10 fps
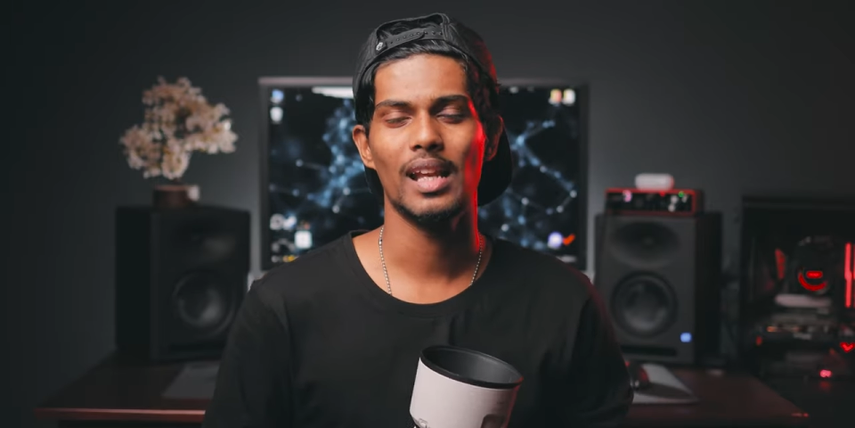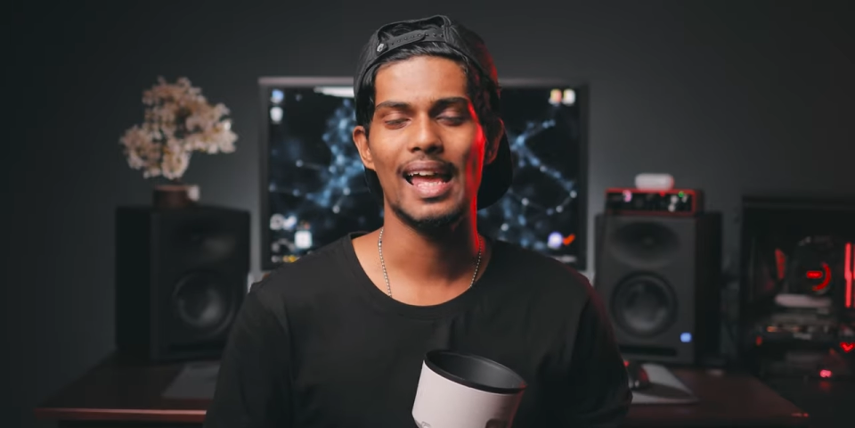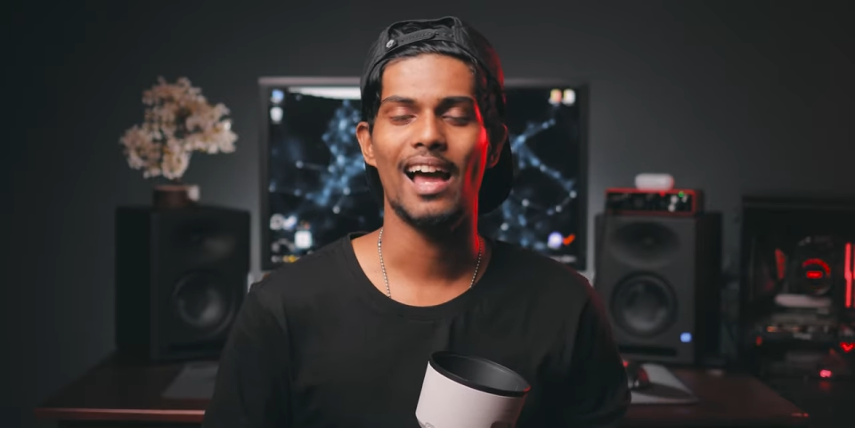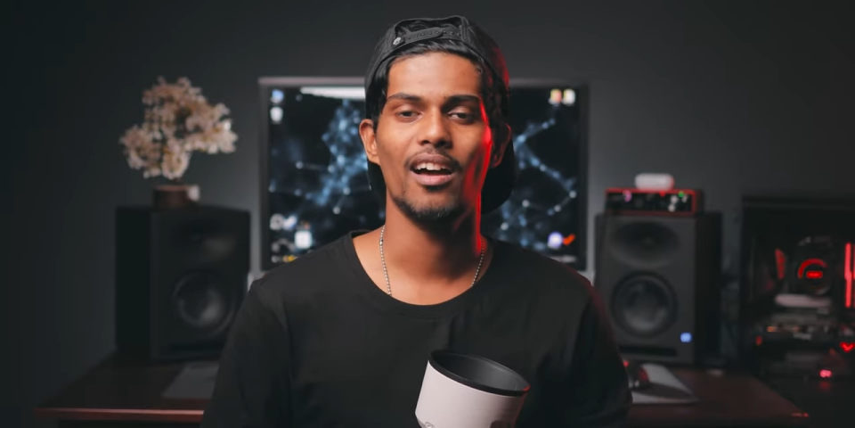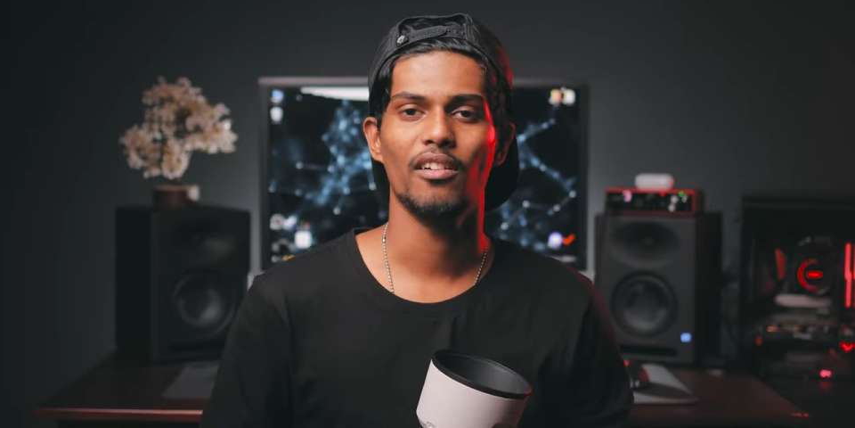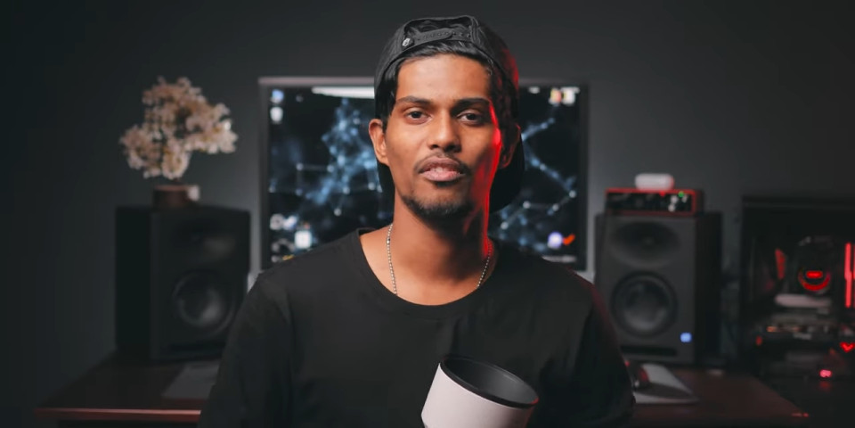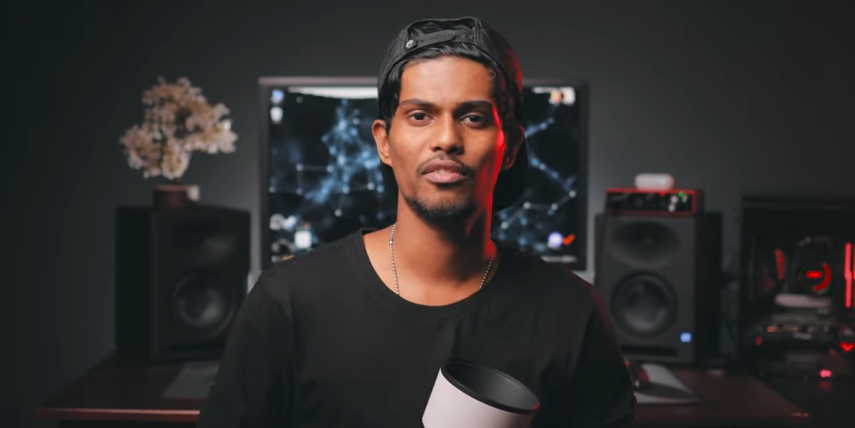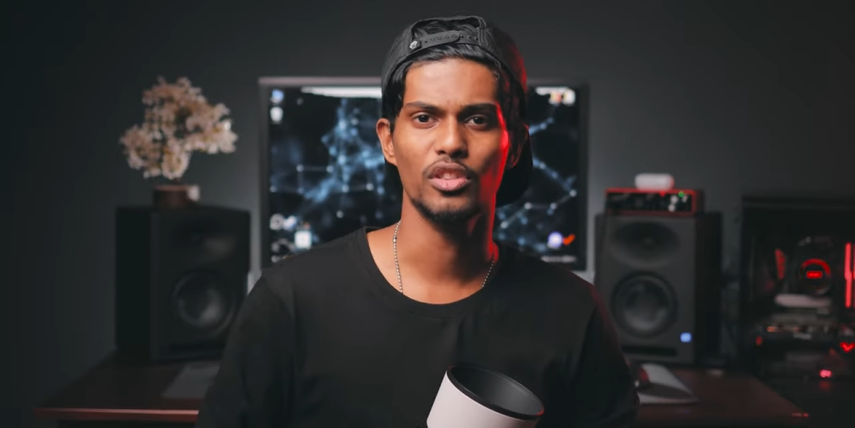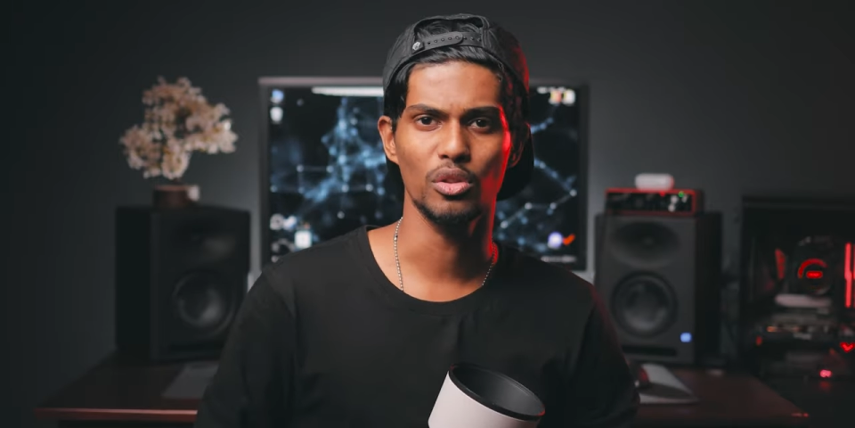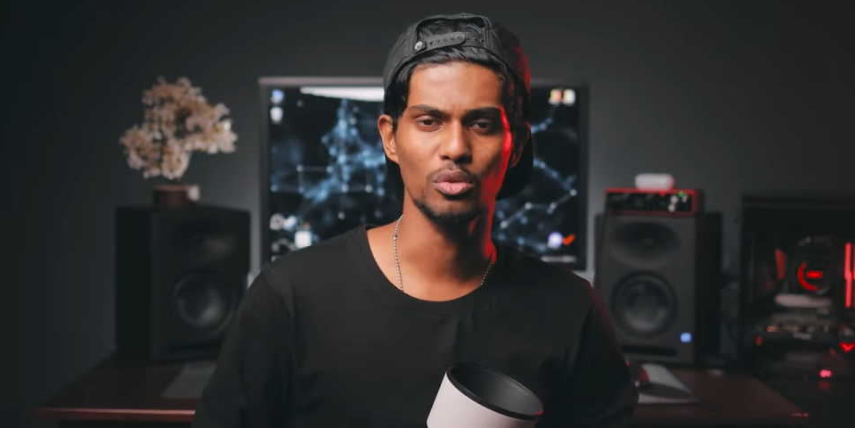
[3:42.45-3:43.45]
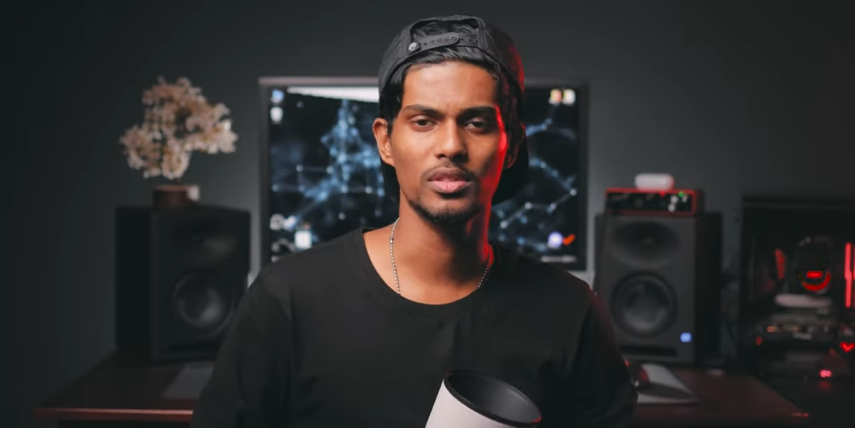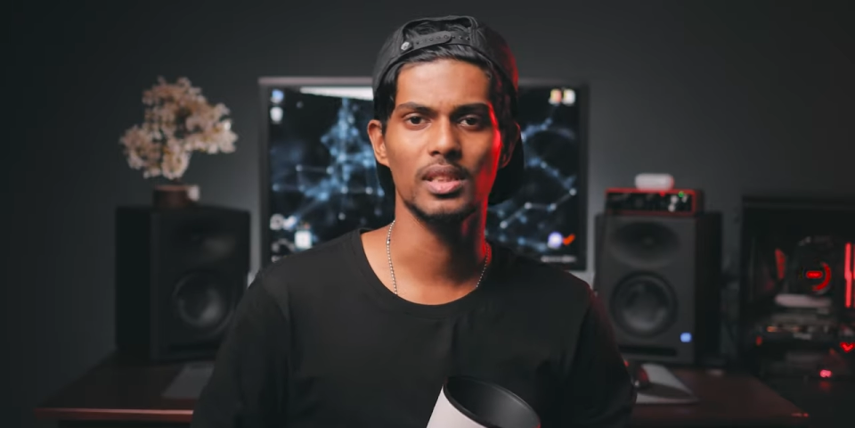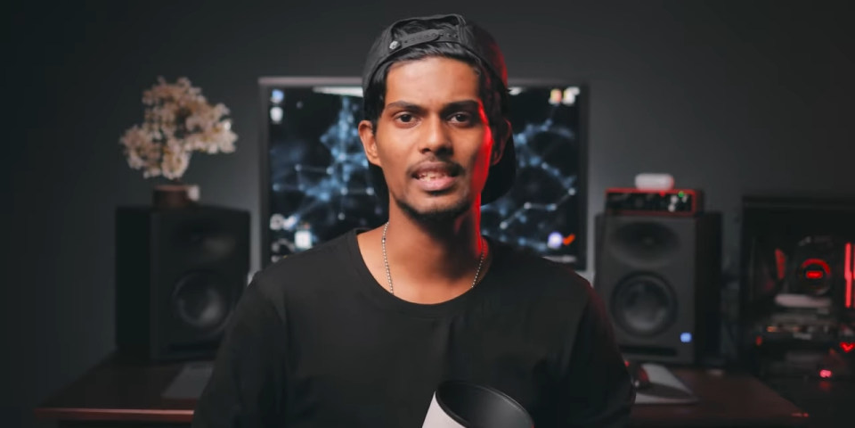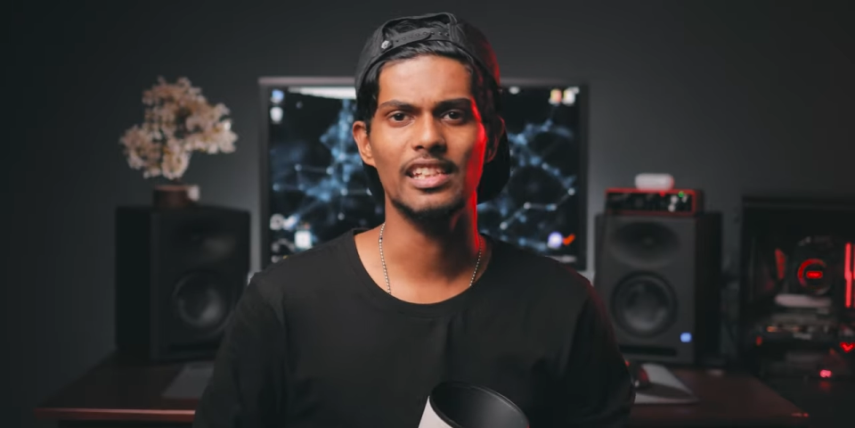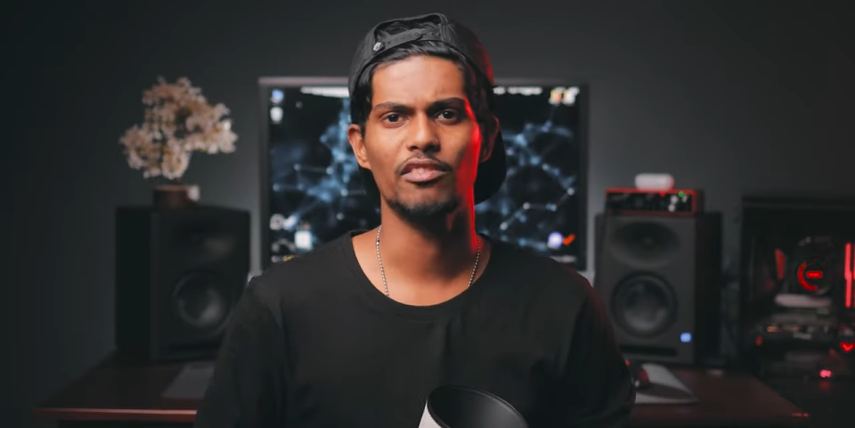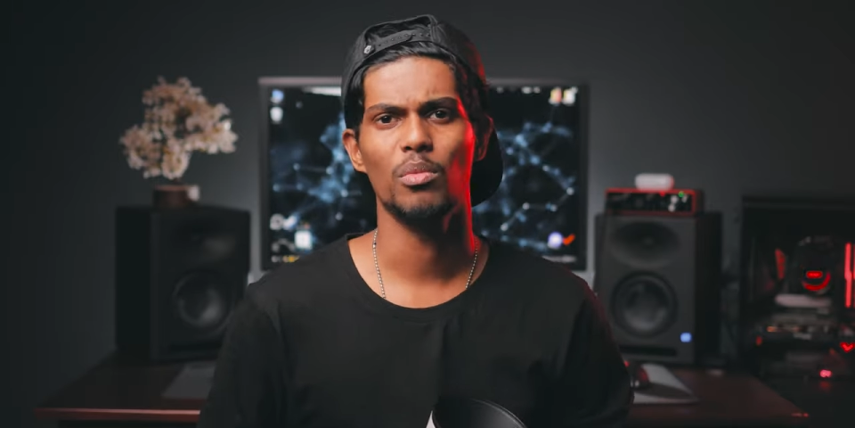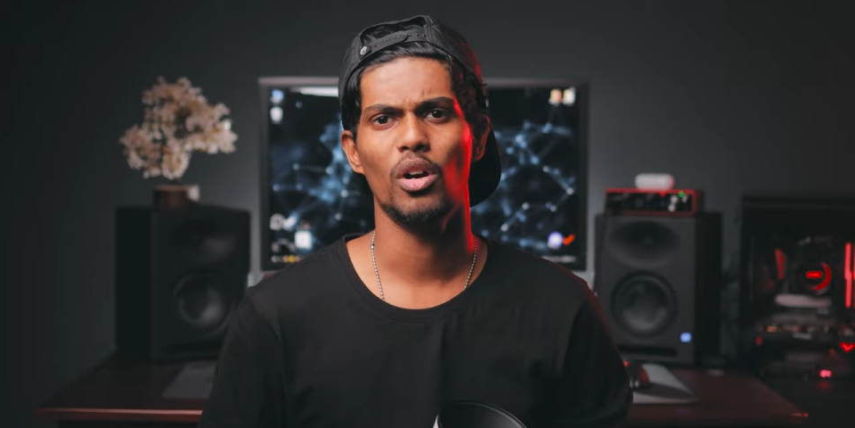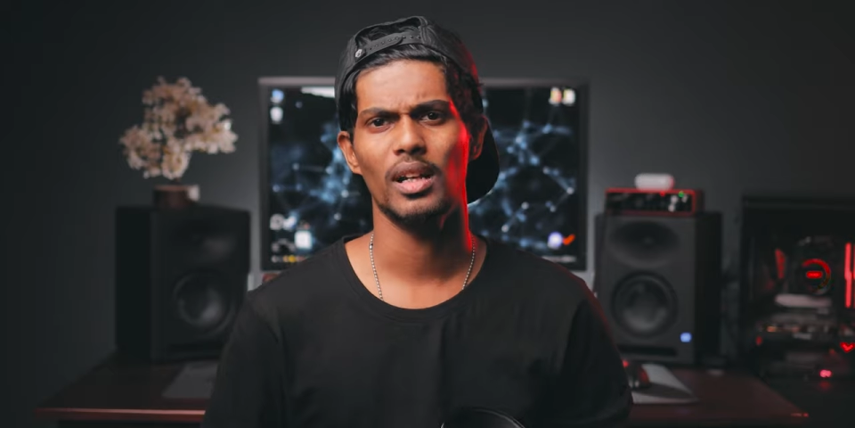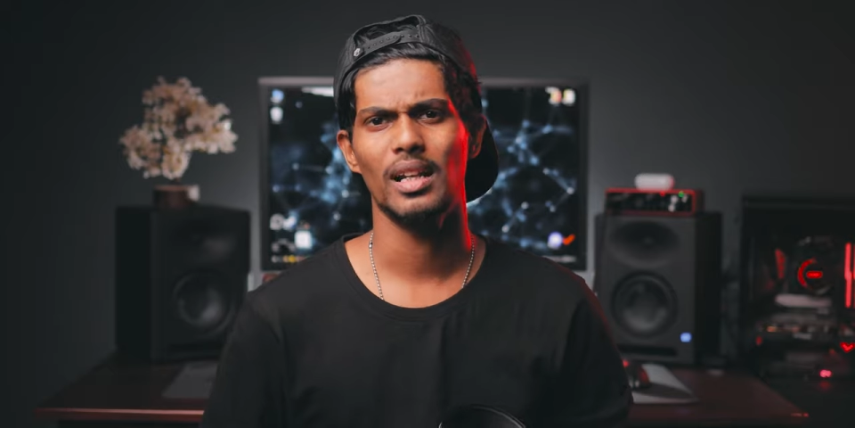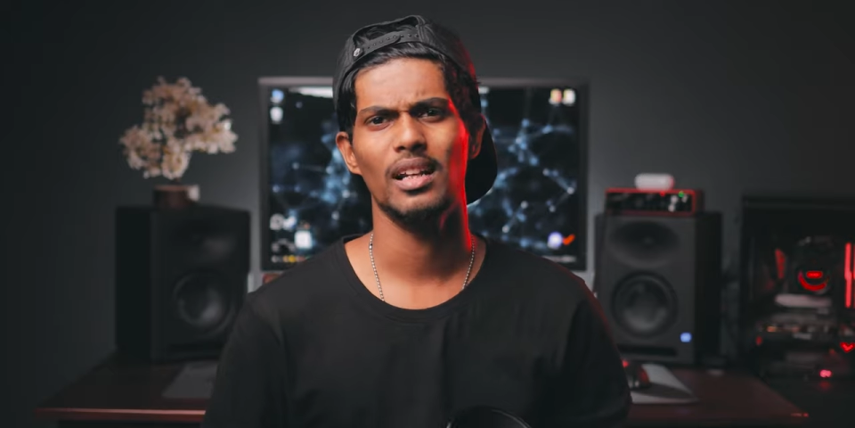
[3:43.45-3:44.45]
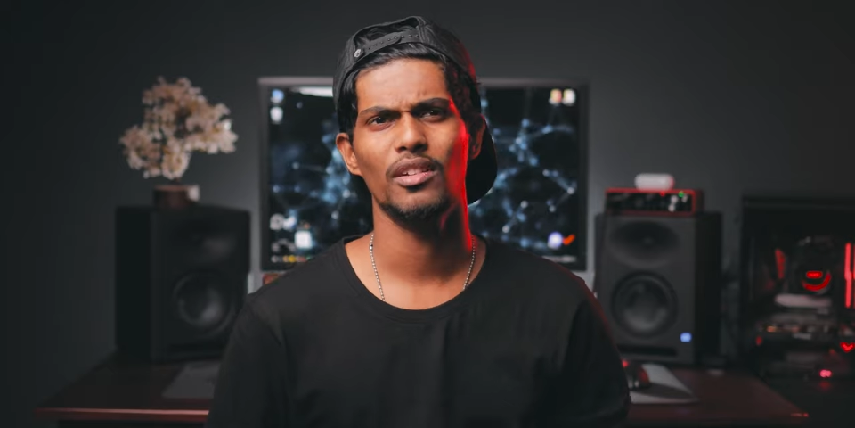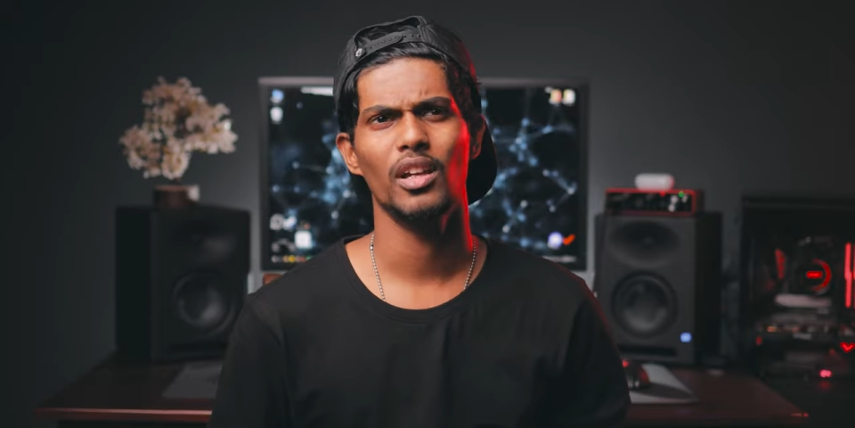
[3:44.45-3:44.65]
I have used the EF model